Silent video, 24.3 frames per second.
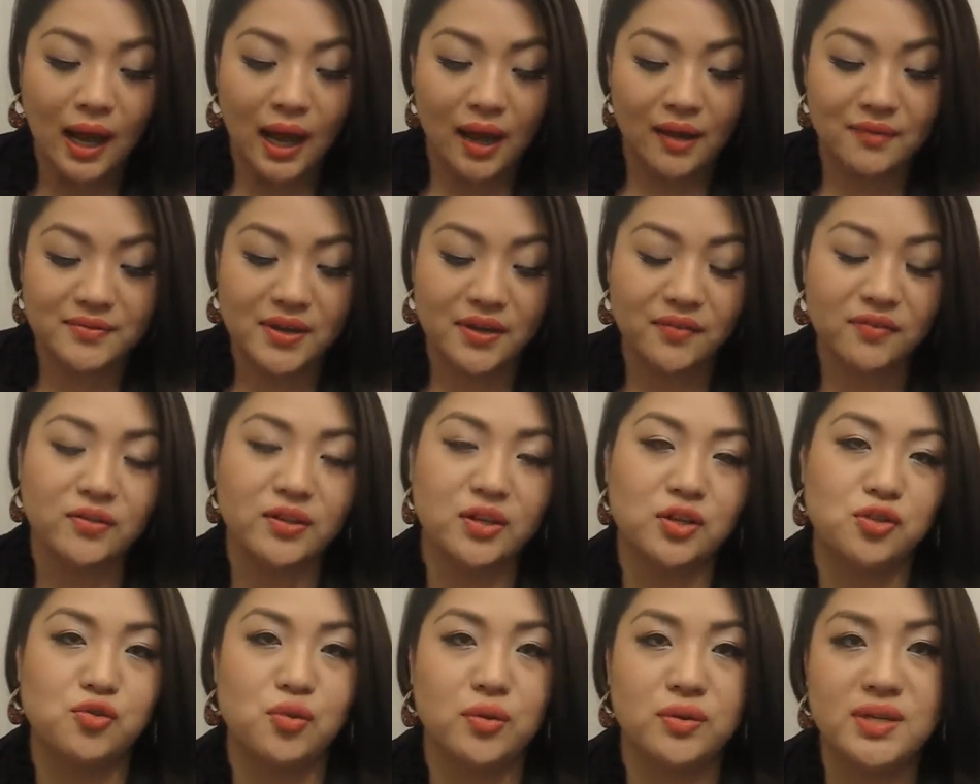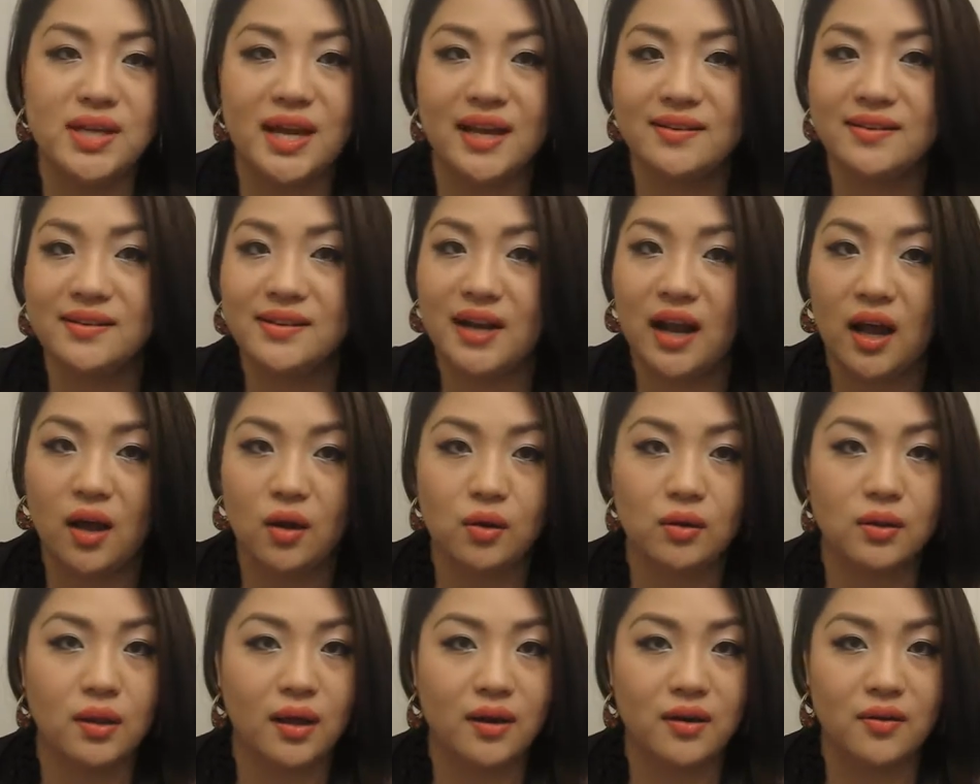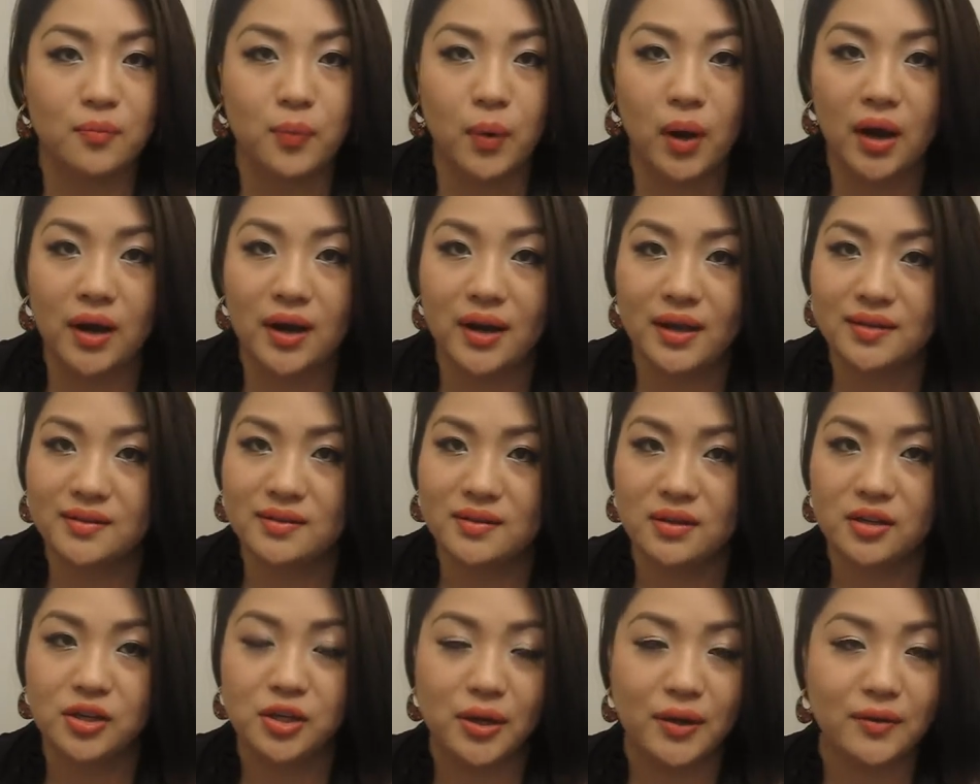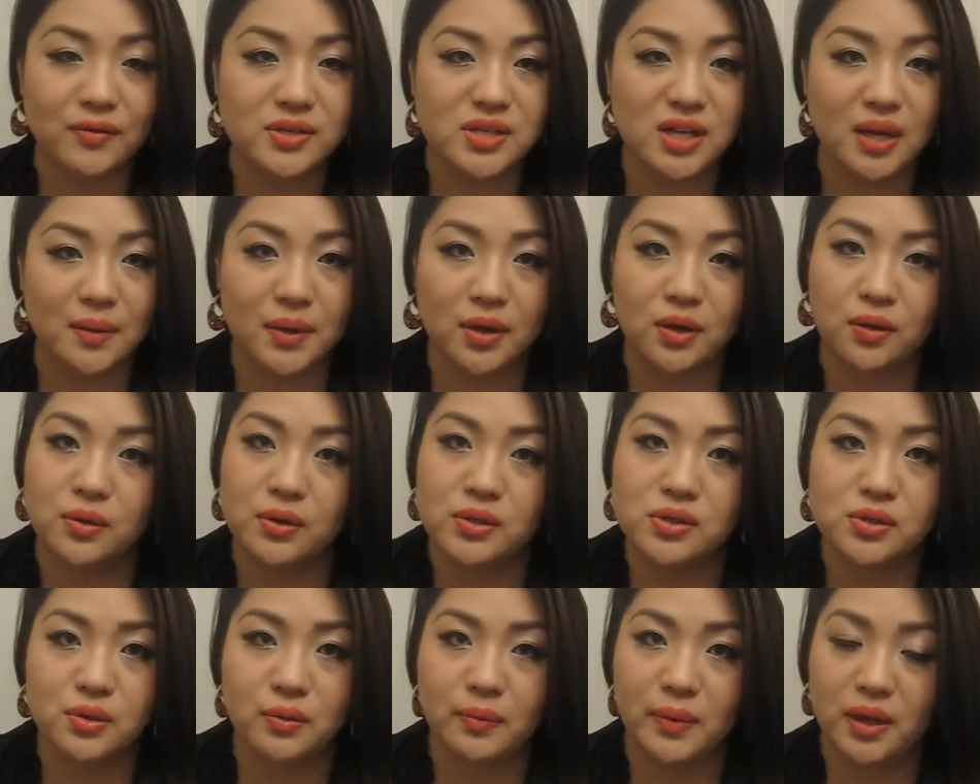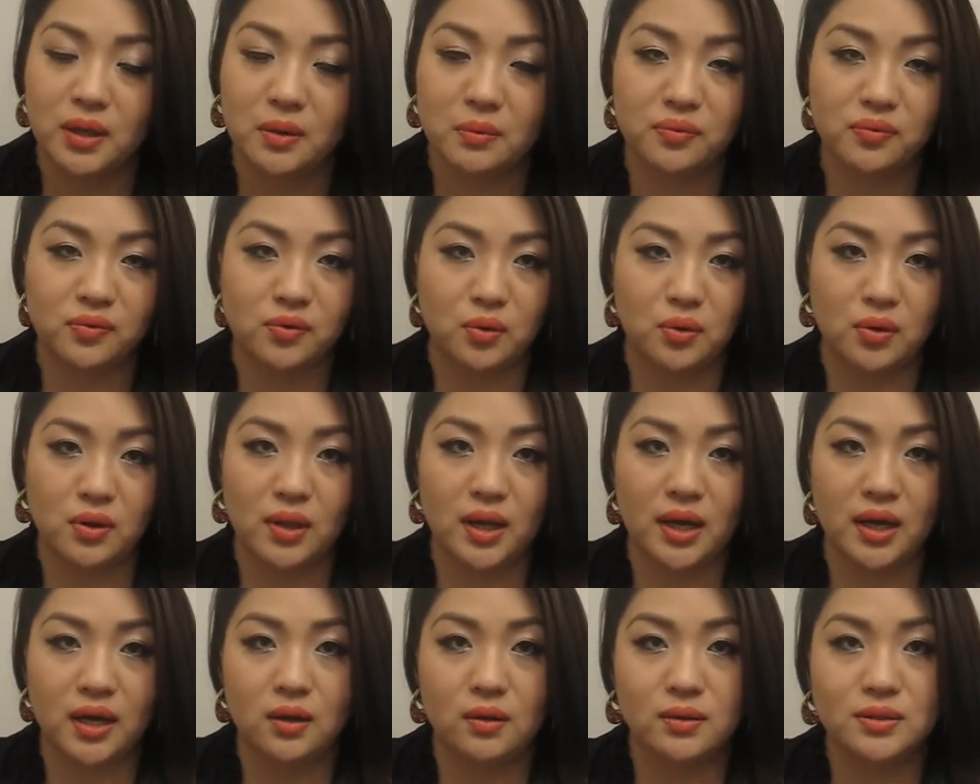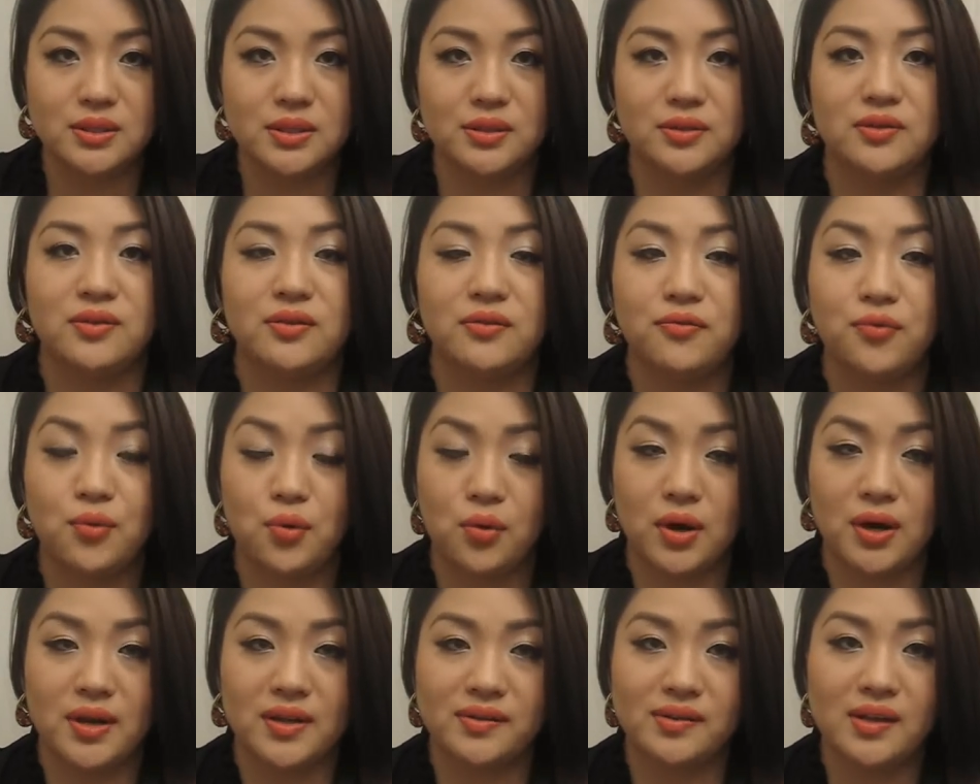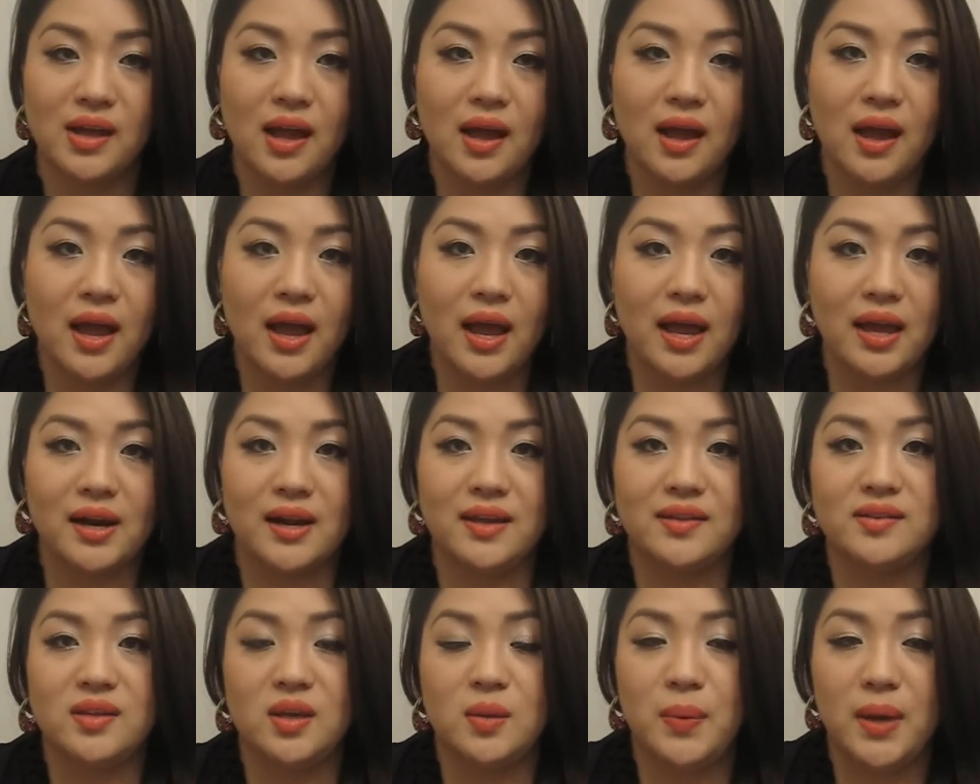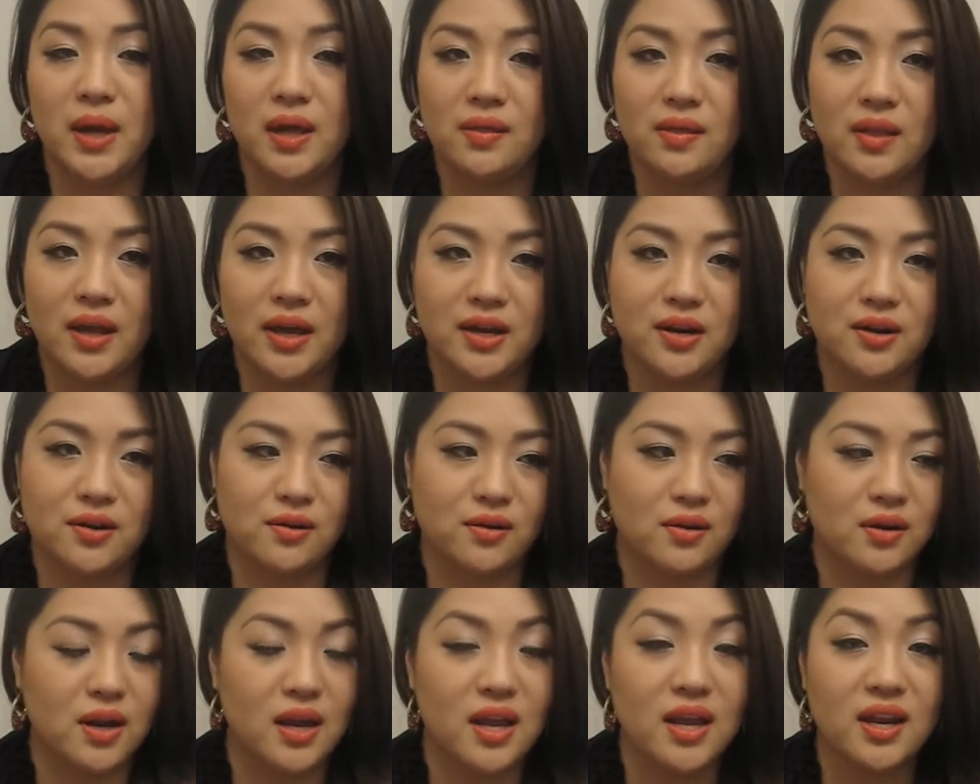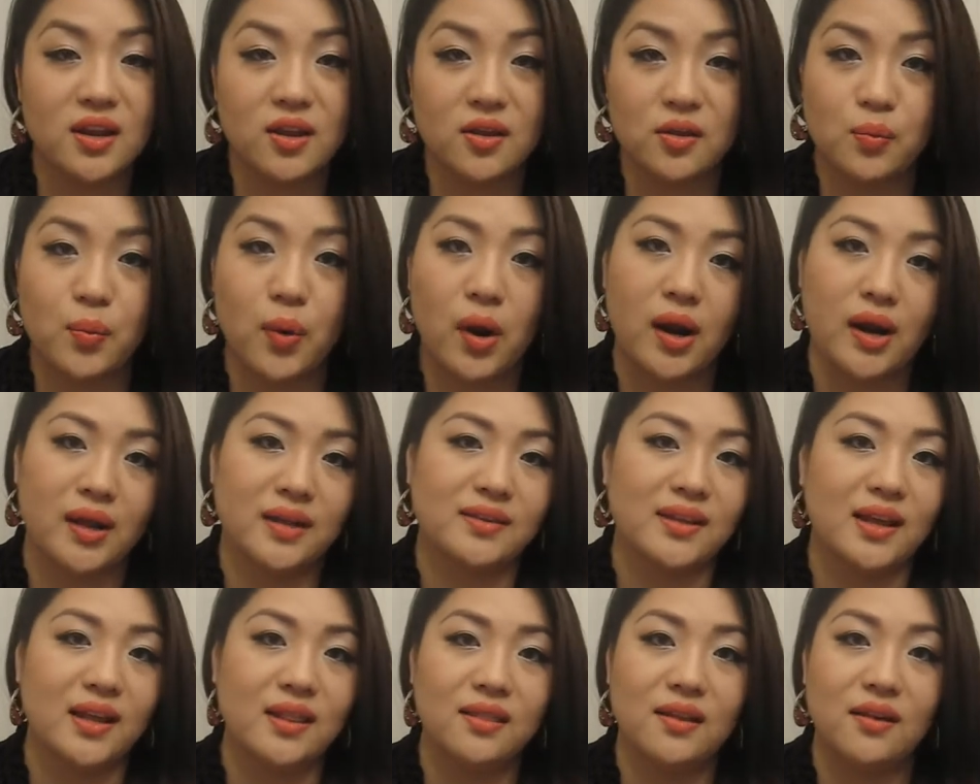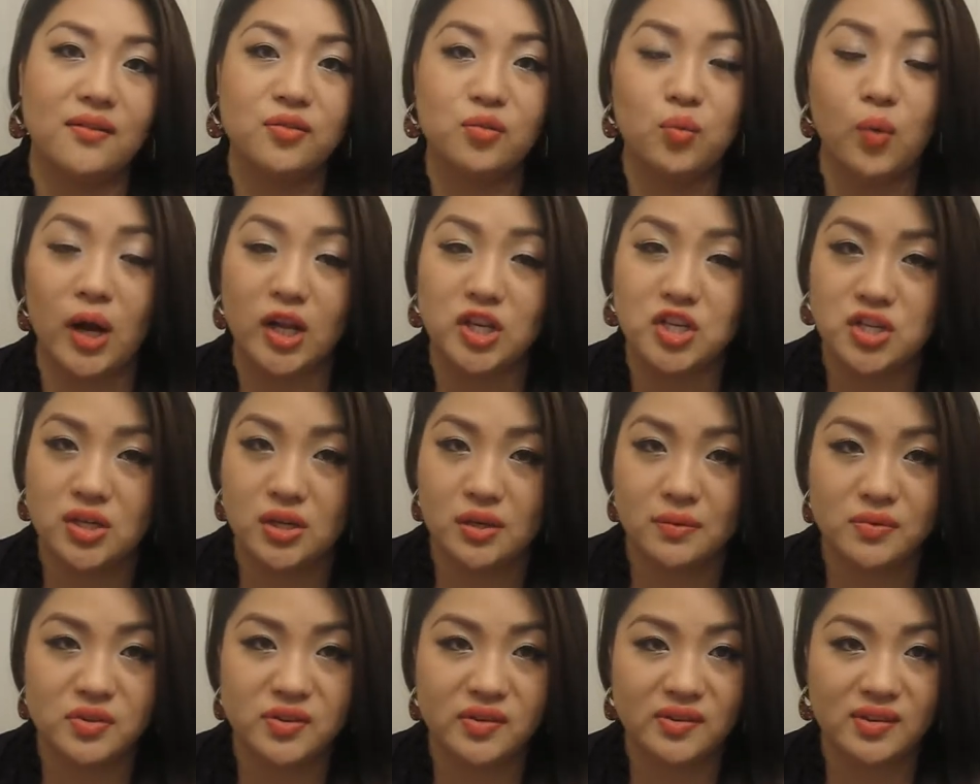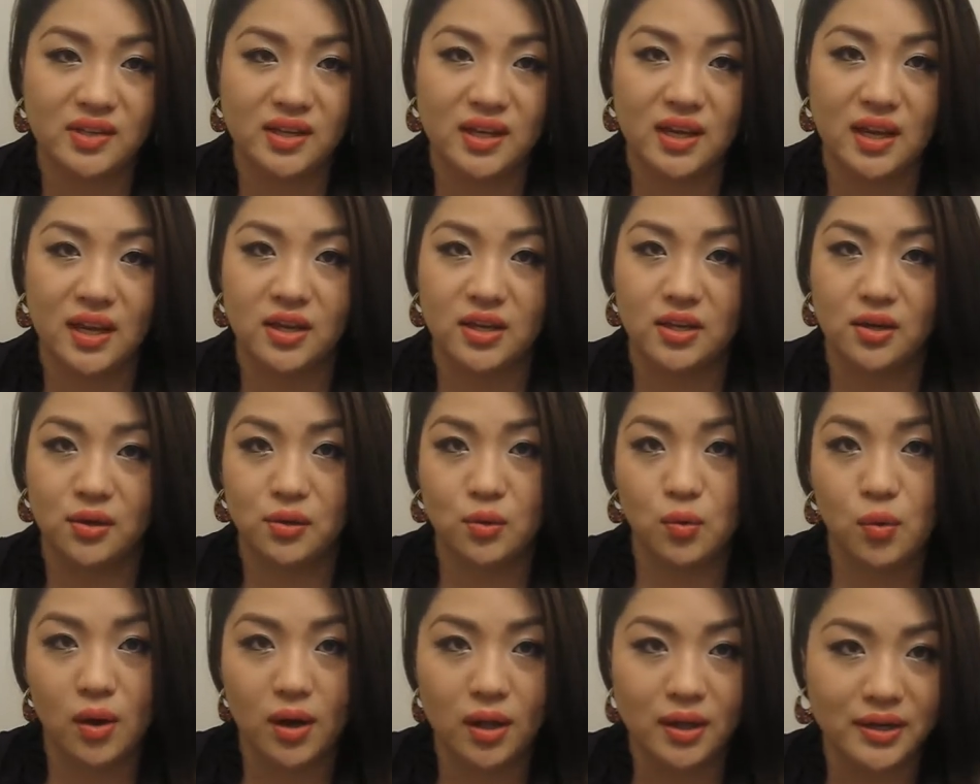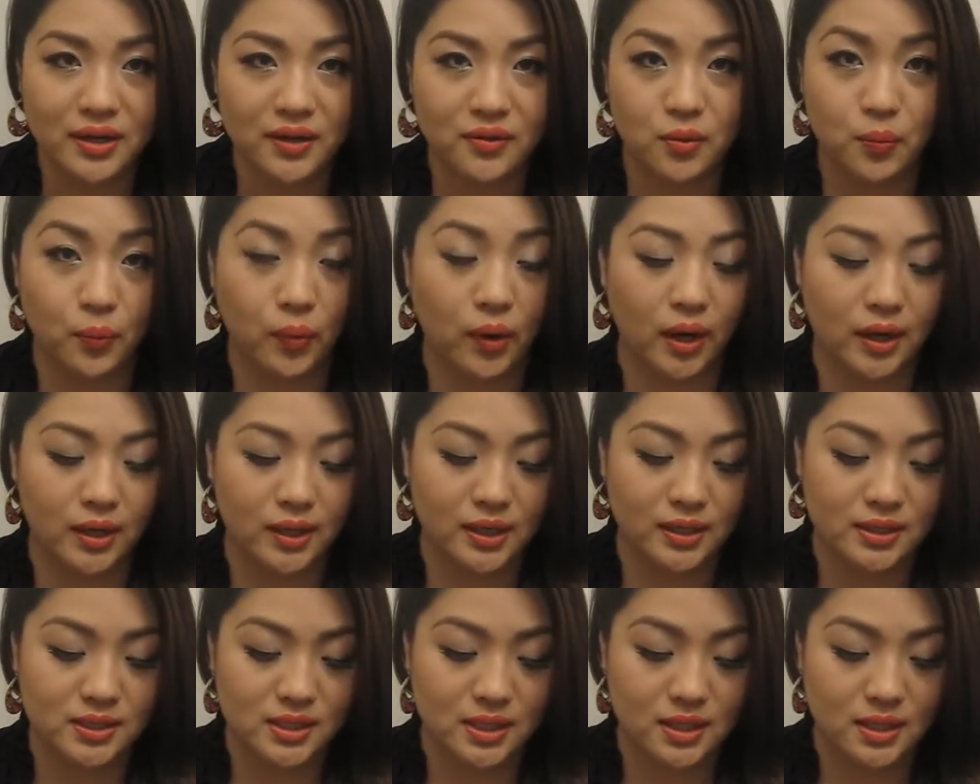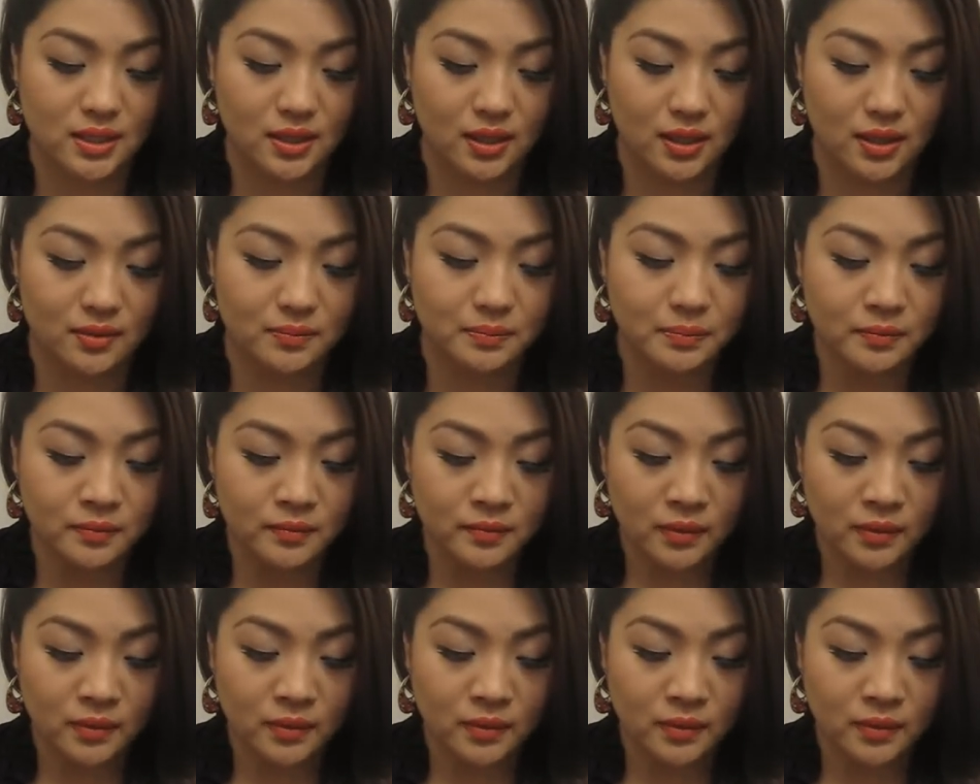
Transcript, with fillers: I've definitely tested out a lot of products and you know every time I go into a makeup store like Ulta or Sephora's and I see a pen liner or any other products, I love swatching them to see you know the quality of the product and um,